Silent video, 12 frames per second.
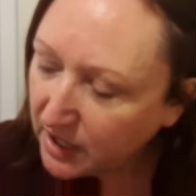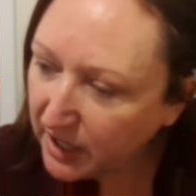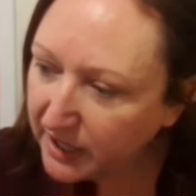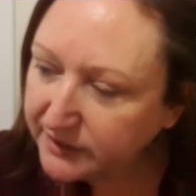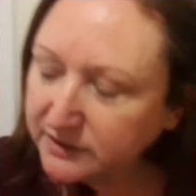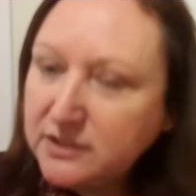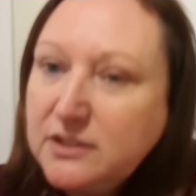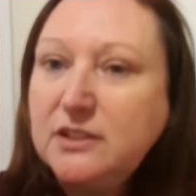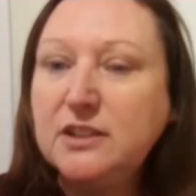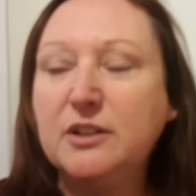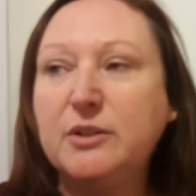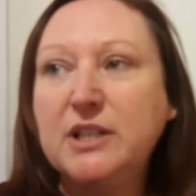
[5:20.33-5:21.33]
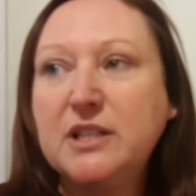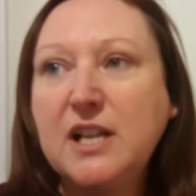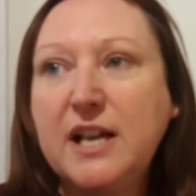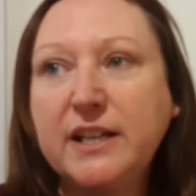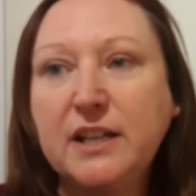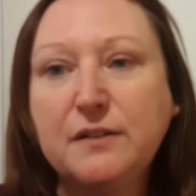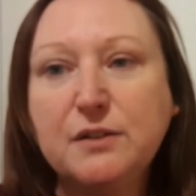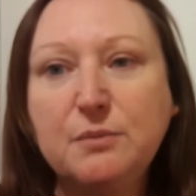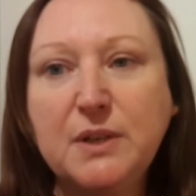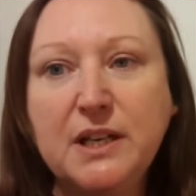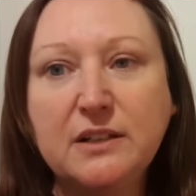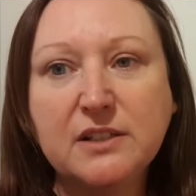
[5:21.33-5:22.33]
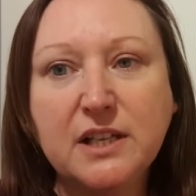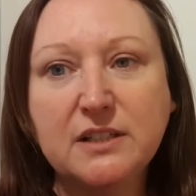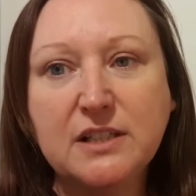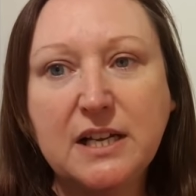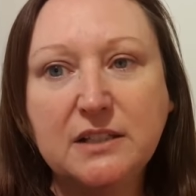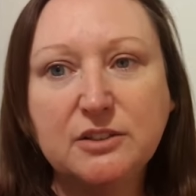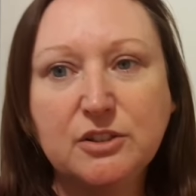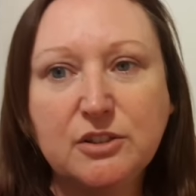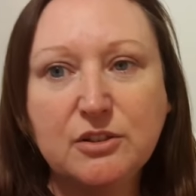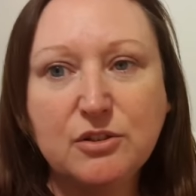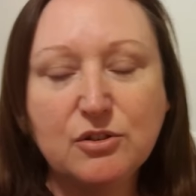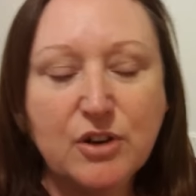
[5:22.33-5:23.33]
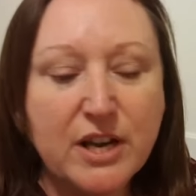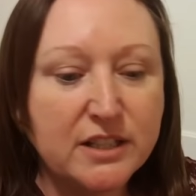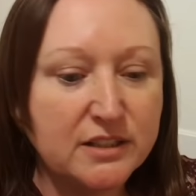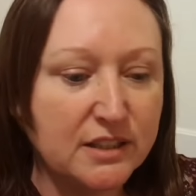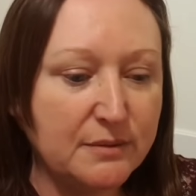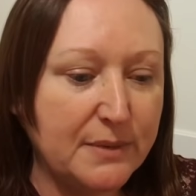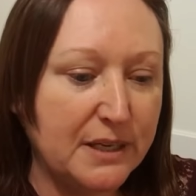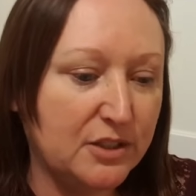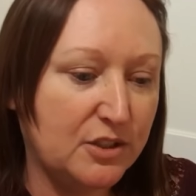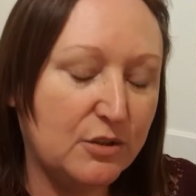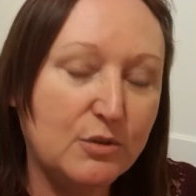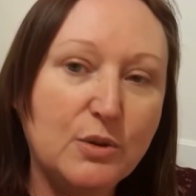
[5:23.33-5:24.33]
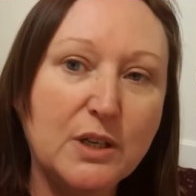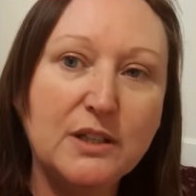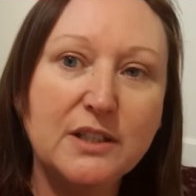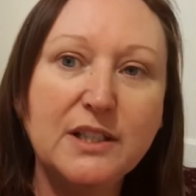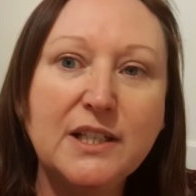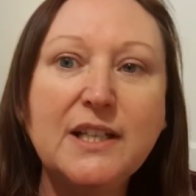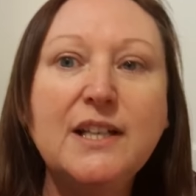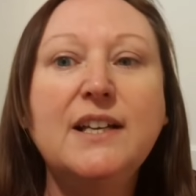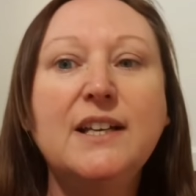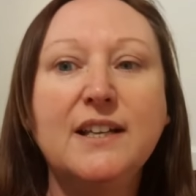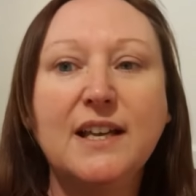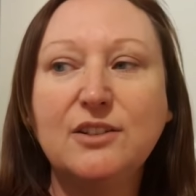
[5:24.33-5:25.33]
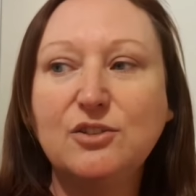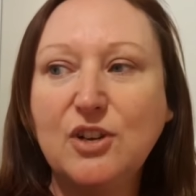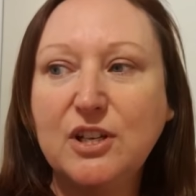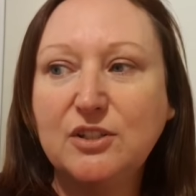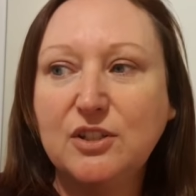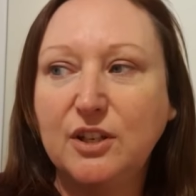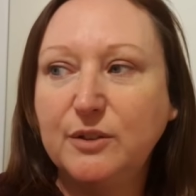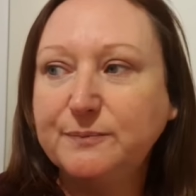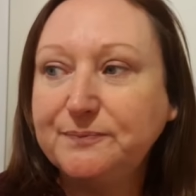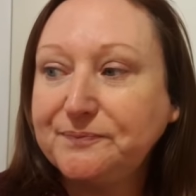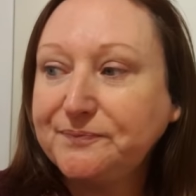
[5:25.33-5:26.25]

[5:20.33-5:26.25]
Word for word: And you know what it's like, if somebody else gets anxious and stressed, it makes you get stressed too.